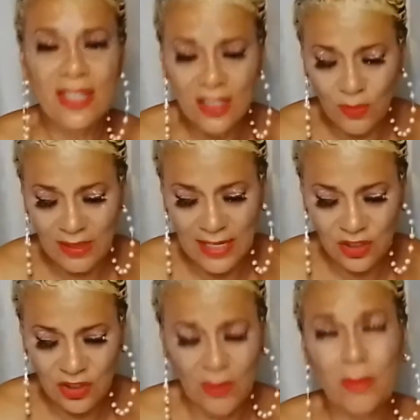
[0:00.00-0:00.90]
these
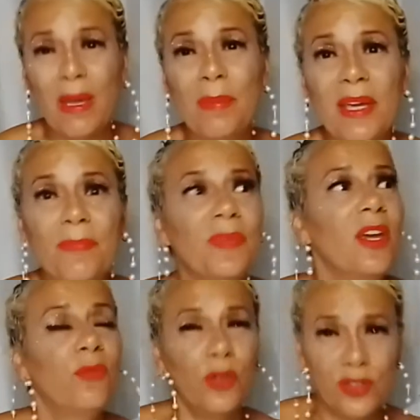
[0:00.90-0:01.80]
relationships maybe
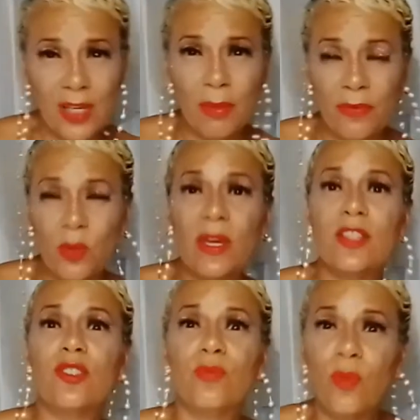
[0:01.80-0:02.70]
for some of you
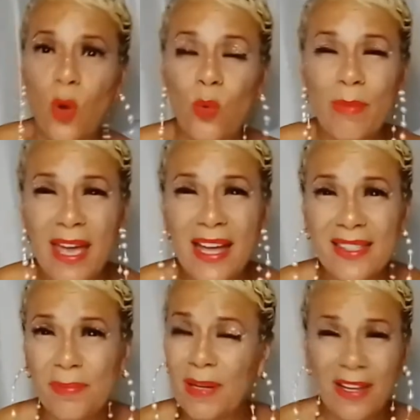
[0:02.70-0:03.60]
it's
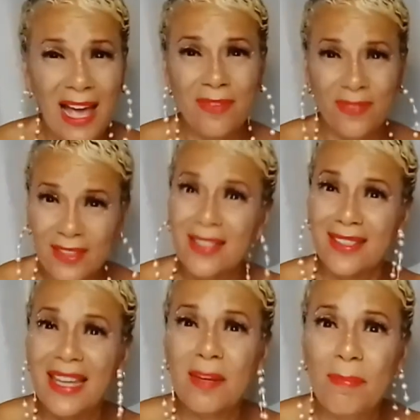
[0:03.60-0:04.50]
romance but I, I feel
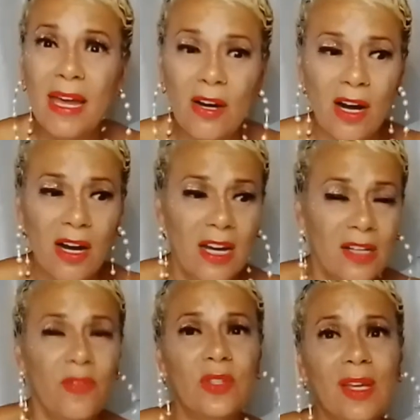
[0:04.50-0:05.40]
it getting better
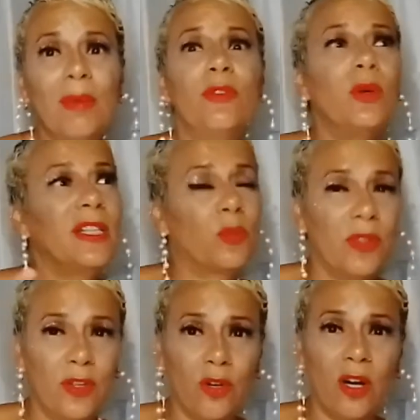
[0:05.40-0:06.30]
for some of you it's
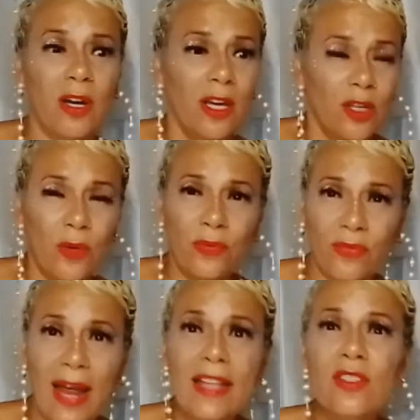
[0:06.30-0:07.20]
with your your
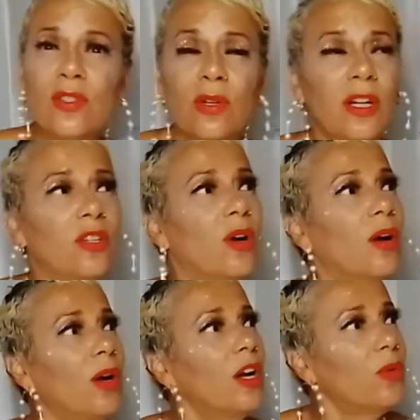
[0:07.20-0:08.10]
friends or
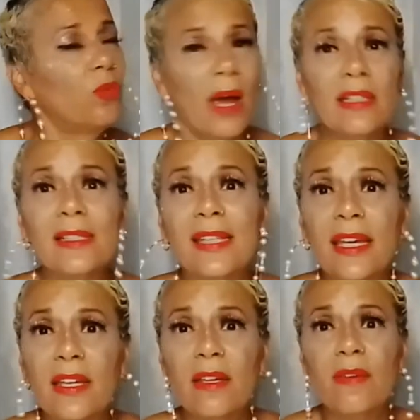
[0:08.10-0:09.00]
your
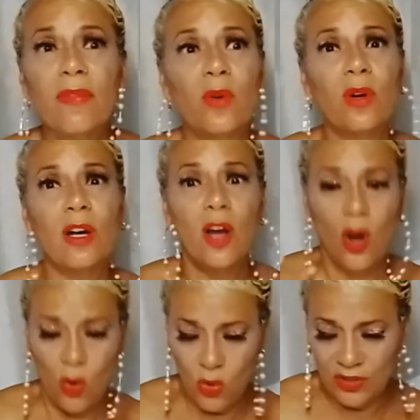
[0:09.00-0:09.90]
relative or
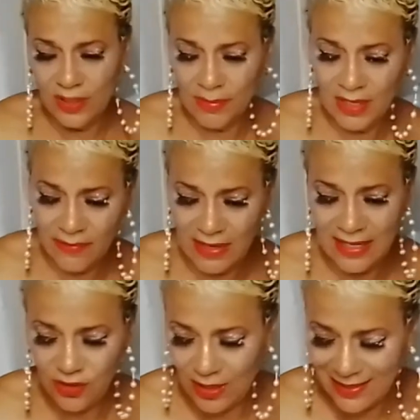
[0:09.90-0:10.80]
or something of that
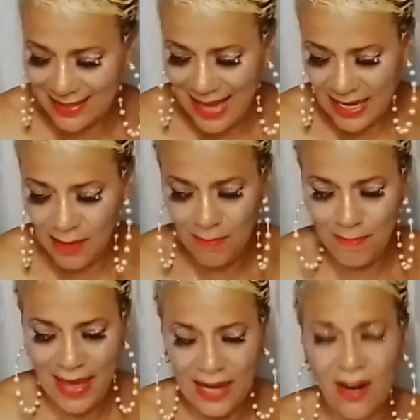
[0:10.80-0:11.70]
nature it's getting
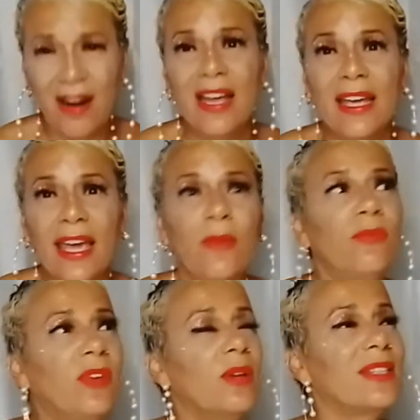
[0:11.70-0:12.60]
better it
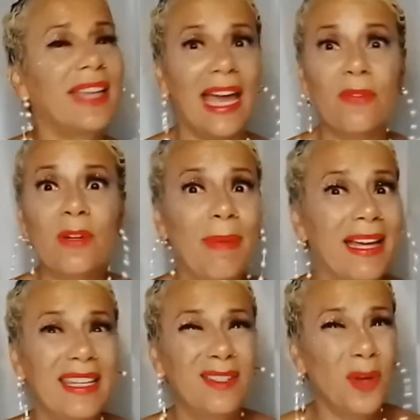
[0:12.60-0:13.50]
feels like
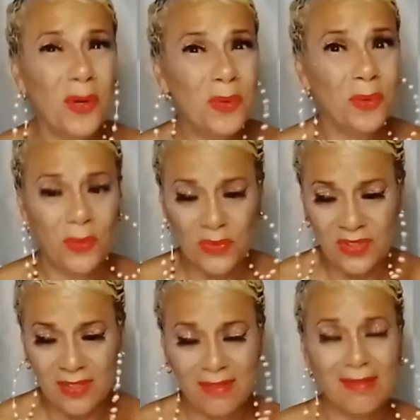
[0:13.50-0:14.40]
everybody
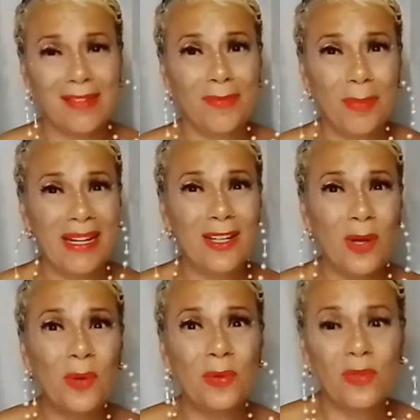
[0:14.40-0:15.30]
knows Everybody
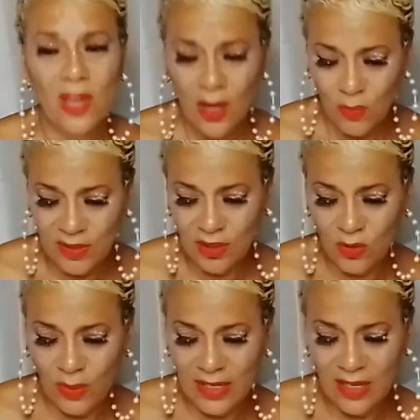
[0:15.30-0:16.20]
knows. With the
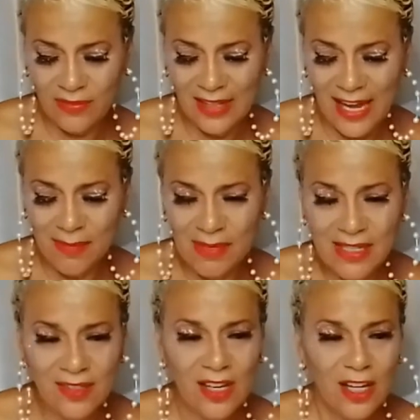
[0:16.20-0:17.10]
Queen of
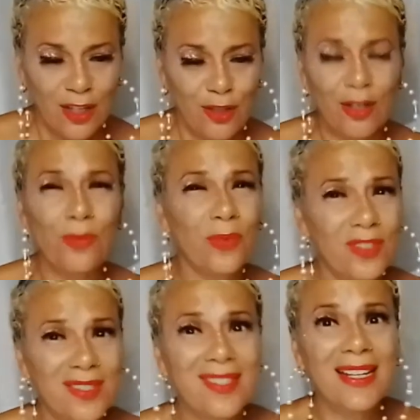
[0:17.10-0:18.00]
Diamonds, you're
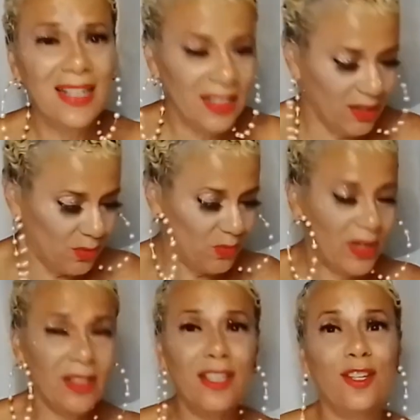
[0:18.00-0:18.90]
sitting in a
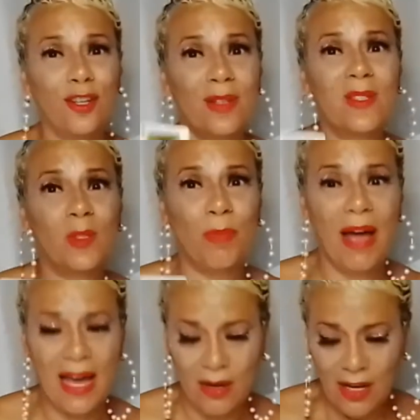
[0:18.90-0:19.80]
really good
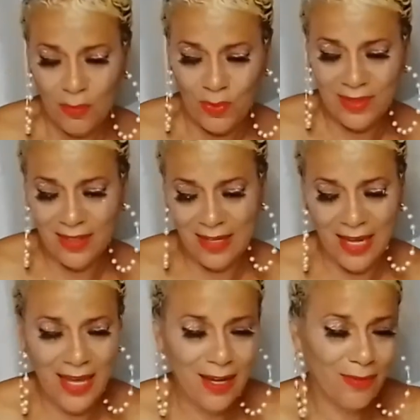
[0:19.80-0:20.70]
spot with the
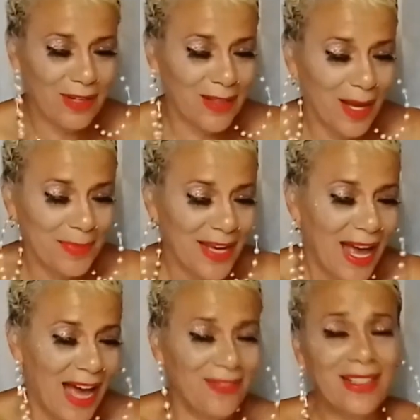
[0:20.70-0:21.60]
King of Clubs.
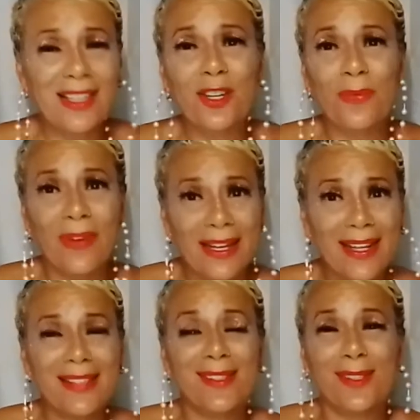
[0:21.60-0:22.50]
I feel like your
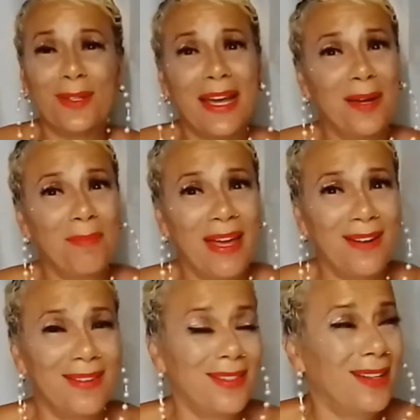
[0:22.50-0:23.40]
finances are getting
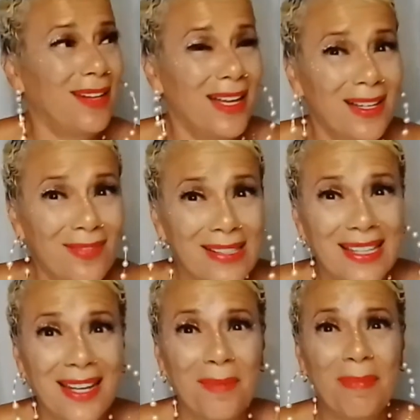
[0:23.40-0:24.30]
better and your love is
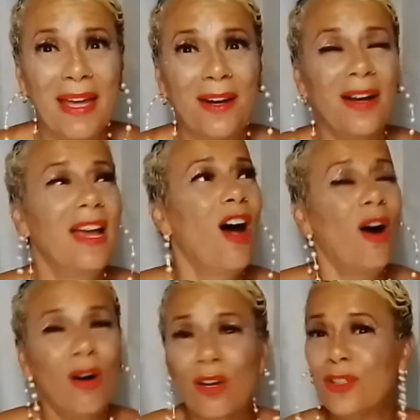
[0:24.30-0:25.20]
getting better.
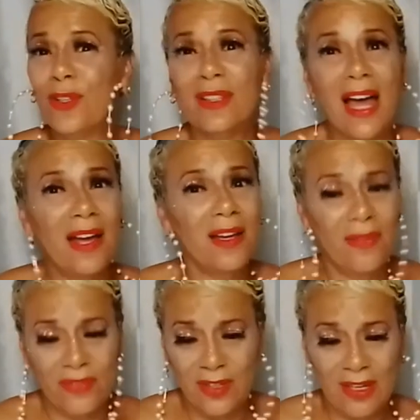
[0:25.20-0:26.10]
All your
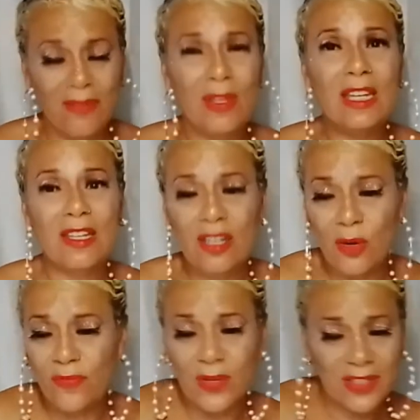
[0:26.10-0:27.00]
love, even, you
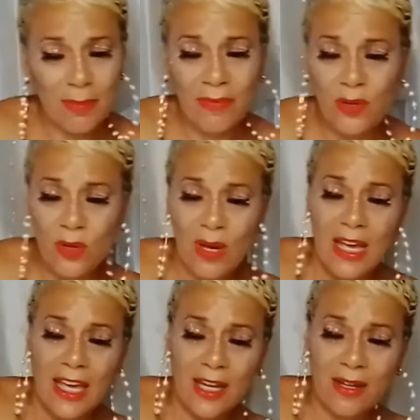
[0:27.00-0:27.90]
know, for some of you,
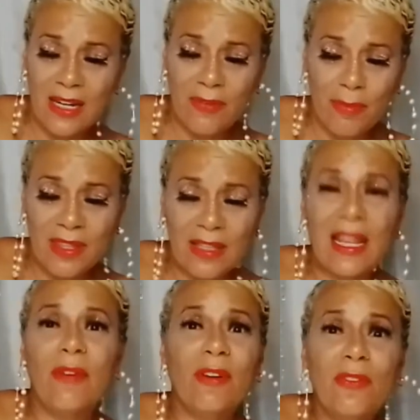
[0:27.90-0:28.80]
it could even be the
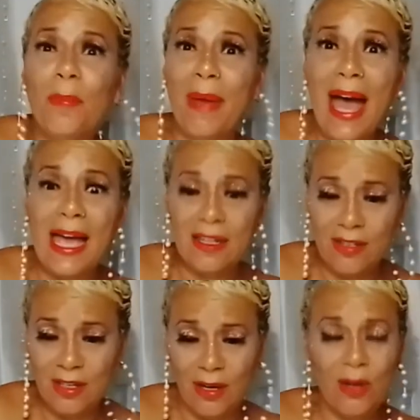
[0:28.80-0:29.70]
love of a pet,
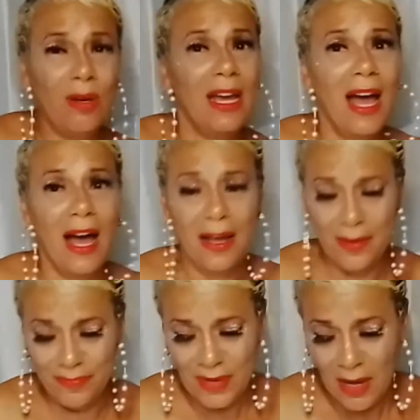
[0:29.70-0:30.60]
you know?
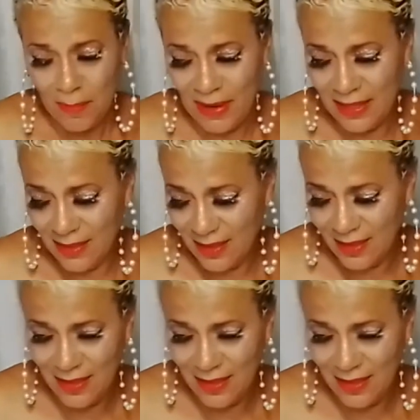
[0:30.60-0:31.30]
Um, but